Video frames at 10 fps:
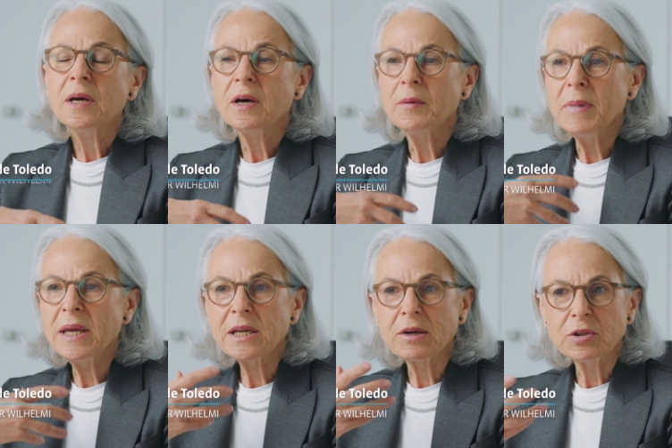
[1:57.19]
uh,
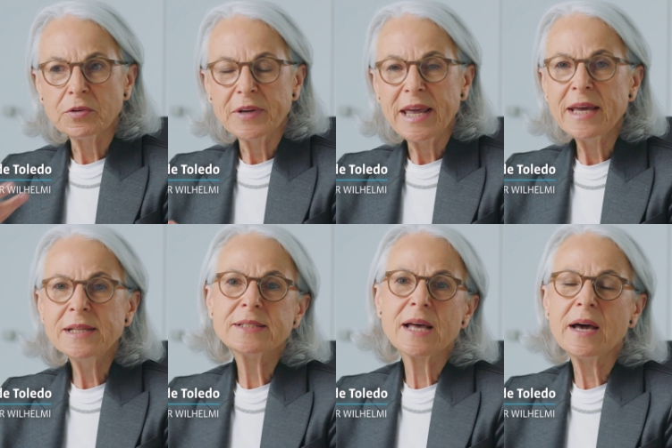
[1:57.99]
made out of
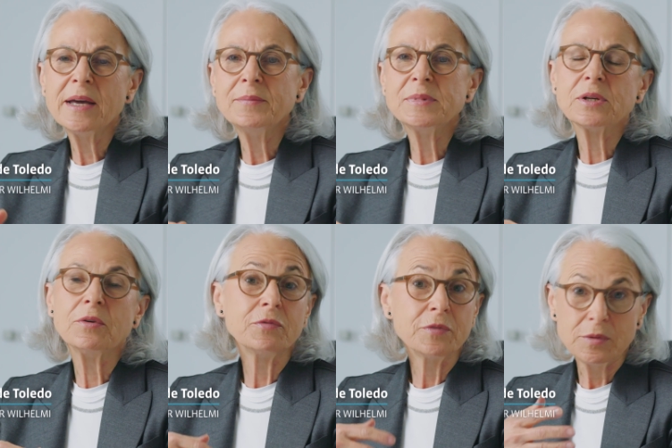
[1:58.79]
enzymes,
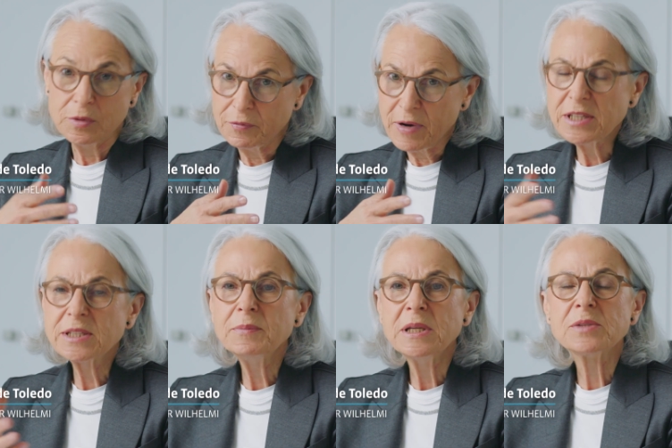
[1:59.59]
of the
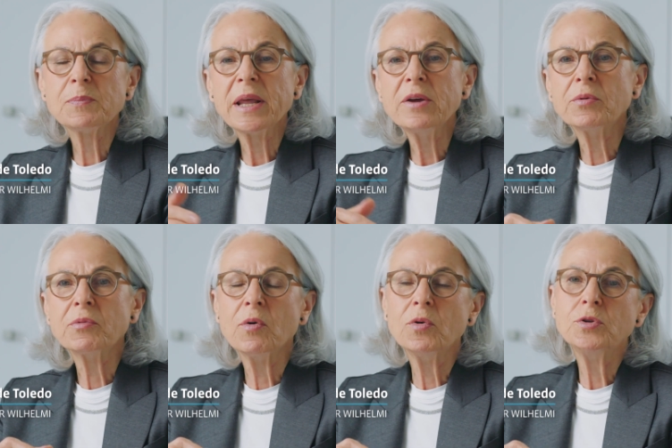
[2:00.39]
vitamins play a
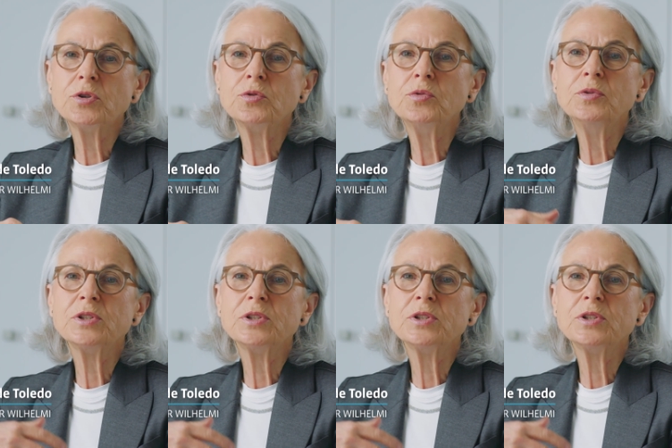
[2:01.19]
role too,